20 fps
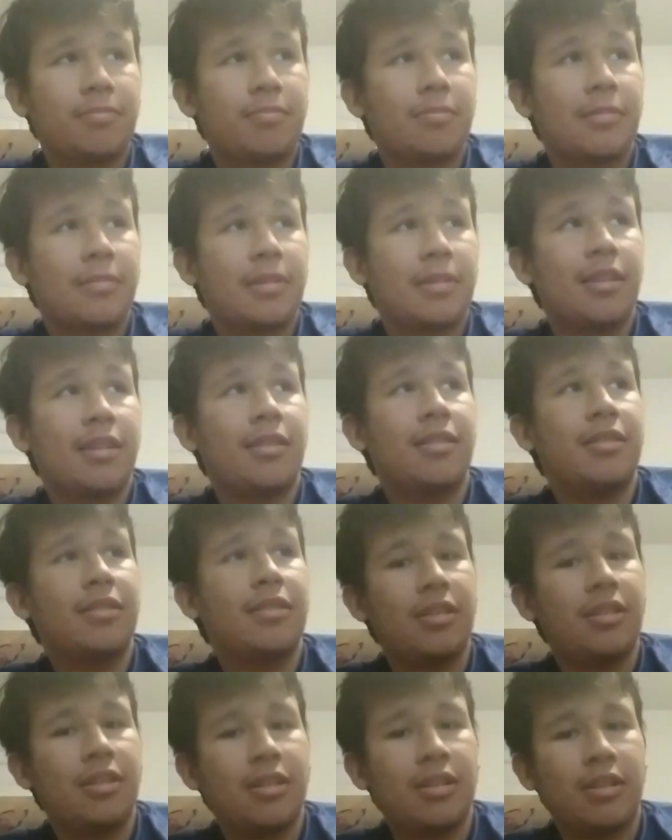Return of the
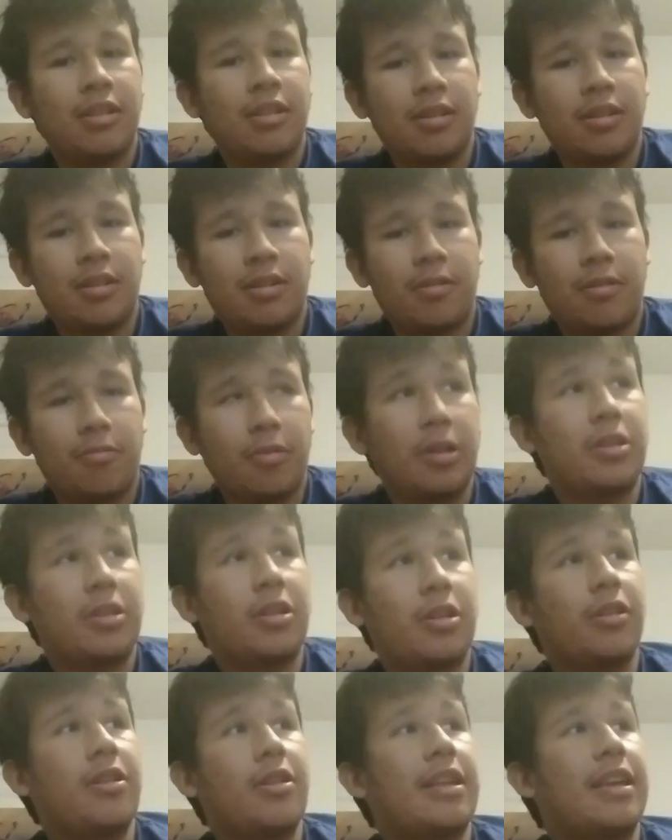King though,
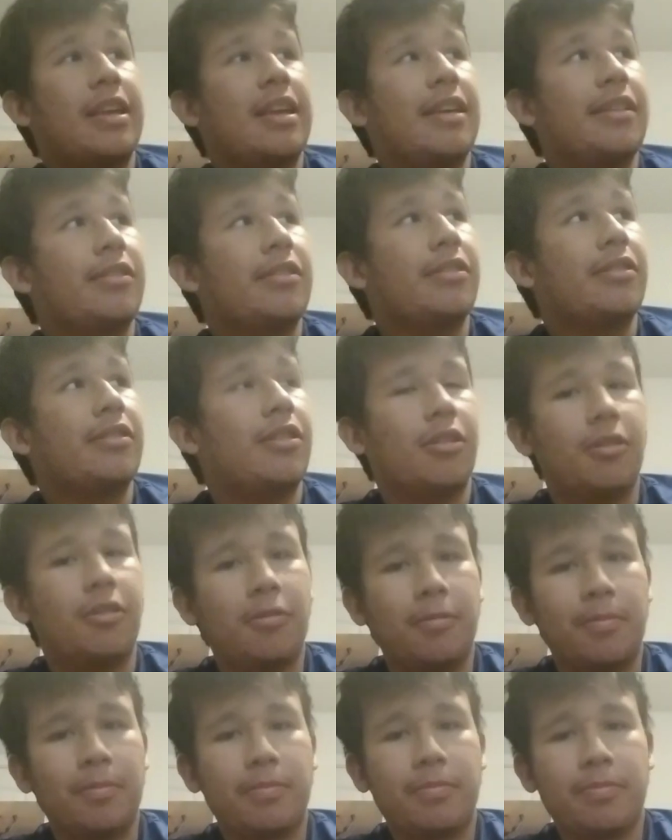very few
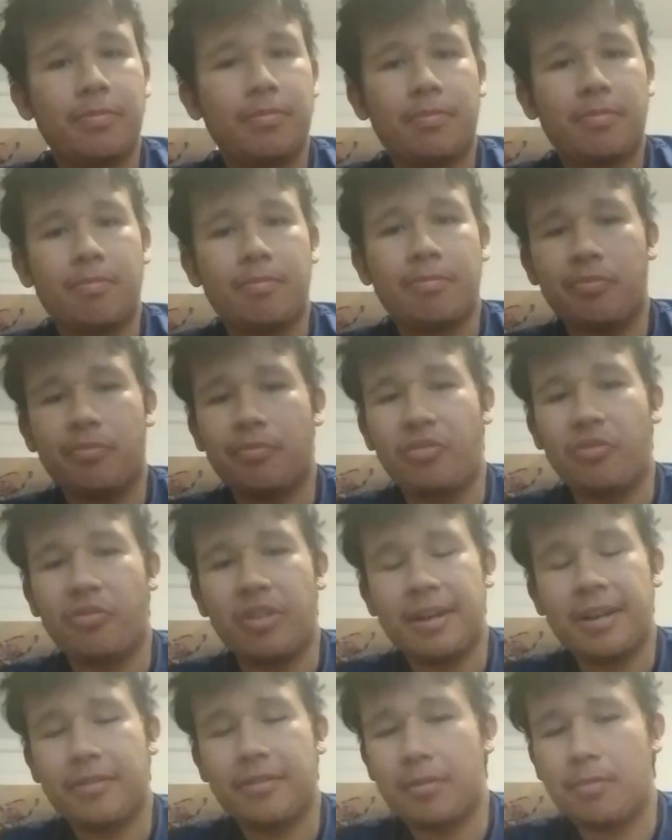people will
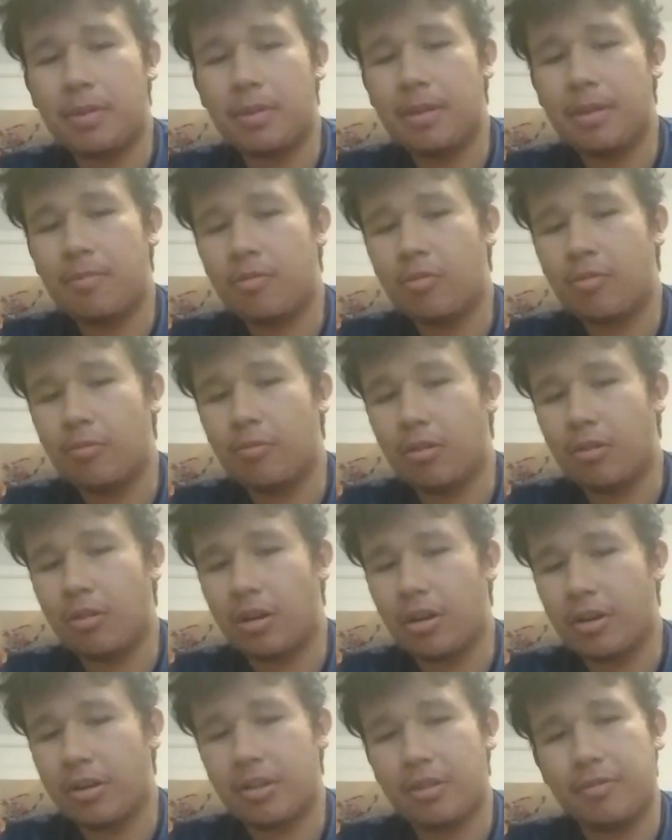argue that it's not
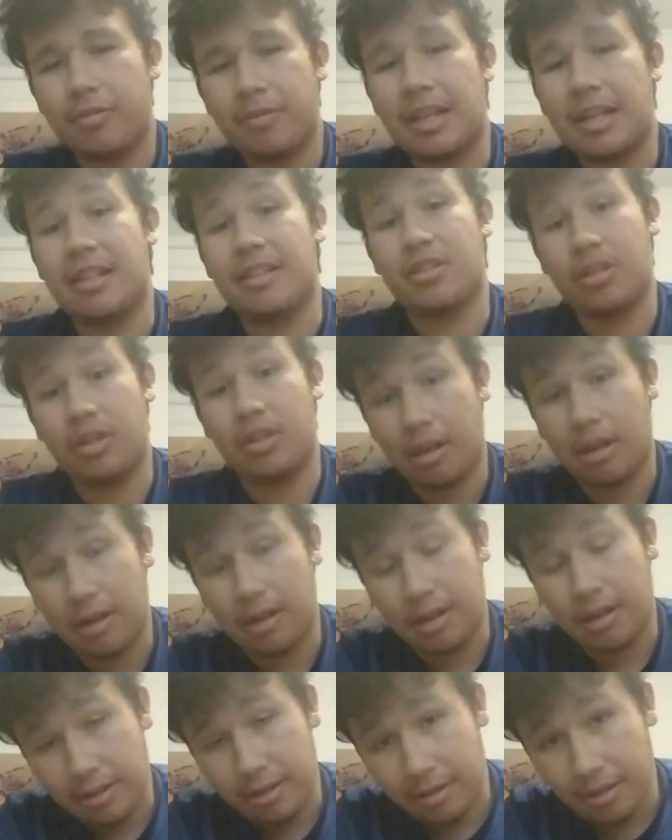the best Lord of the Rings
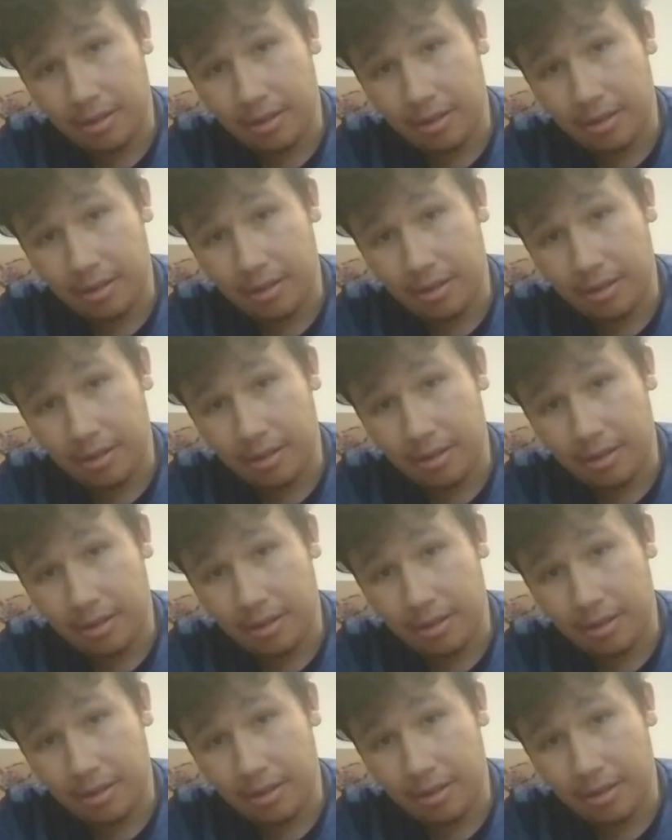movie.